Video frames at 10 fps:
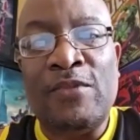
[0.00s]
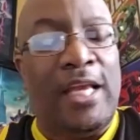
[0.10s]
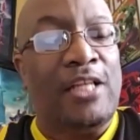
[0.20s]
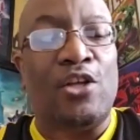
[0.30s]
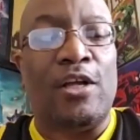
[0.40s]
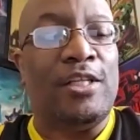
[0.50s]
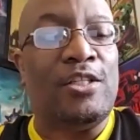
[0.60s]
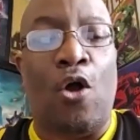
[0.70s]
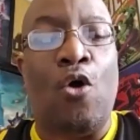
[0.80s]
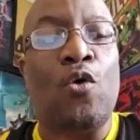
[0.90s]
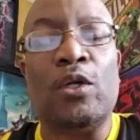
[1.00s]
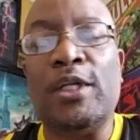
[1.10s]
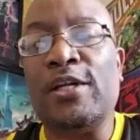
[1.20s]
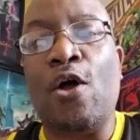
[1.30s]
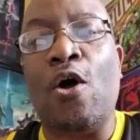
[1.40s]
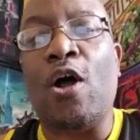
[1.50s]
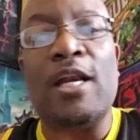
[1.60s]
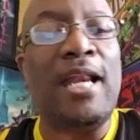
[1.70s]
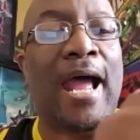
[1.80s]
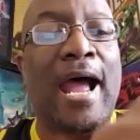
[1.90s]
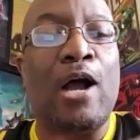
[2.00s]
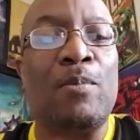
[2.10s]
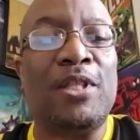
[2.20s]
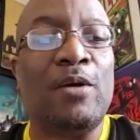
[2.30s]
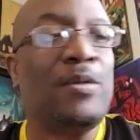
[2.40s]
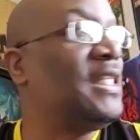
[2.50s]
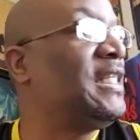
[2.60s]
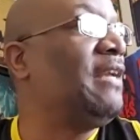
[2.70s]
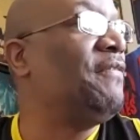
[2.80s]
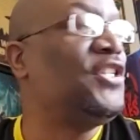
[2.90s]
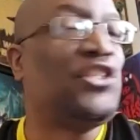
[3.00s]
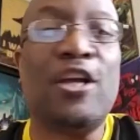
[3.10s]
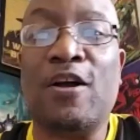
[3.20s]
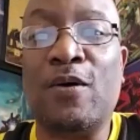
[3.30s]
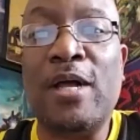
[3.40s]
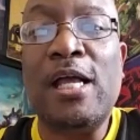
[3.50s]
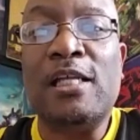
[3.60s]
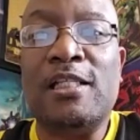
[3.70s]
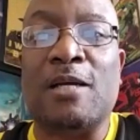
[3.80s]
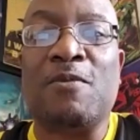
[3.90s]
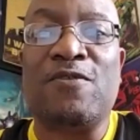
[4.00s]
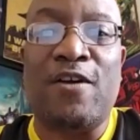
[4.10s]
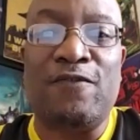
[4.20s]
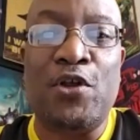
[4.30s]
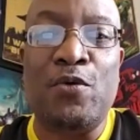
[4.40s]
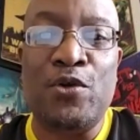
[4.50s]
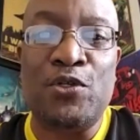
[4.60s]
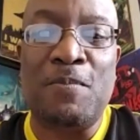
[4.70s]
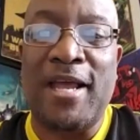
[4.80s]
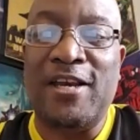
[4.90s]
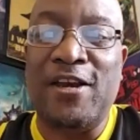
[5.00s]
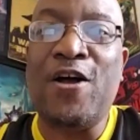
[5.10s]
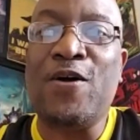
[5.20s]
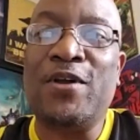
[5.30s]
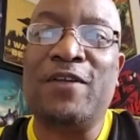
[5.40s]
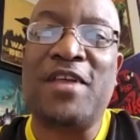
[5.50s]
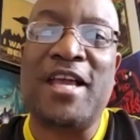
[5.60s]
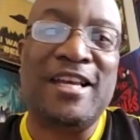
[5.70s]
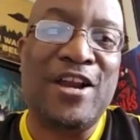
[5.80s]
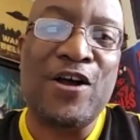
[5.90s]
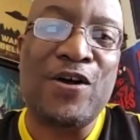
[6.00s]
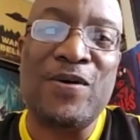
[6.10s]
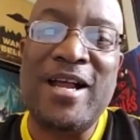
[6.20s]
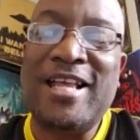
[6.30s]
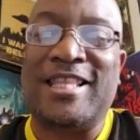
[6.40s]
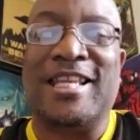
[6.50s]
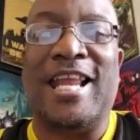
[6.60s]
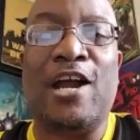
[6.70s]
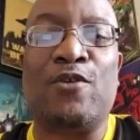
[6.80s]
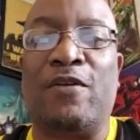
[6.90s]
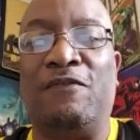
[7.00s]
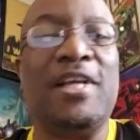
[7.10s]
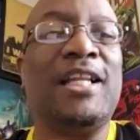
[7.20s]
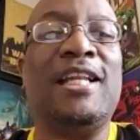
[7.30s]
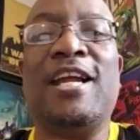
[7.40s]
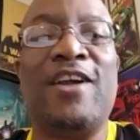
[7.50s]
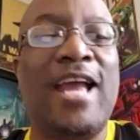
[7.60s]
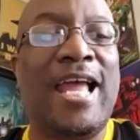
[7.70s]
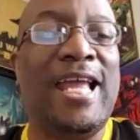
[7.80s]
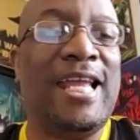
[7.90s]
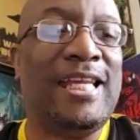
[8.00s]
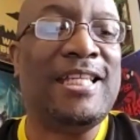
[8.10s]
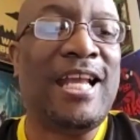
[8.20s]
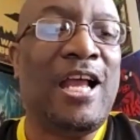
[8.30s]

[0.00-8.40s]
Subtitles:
It's old and gone now, but there was a TV show. Some of our viewers may know, and if they know, then they are revealing their age.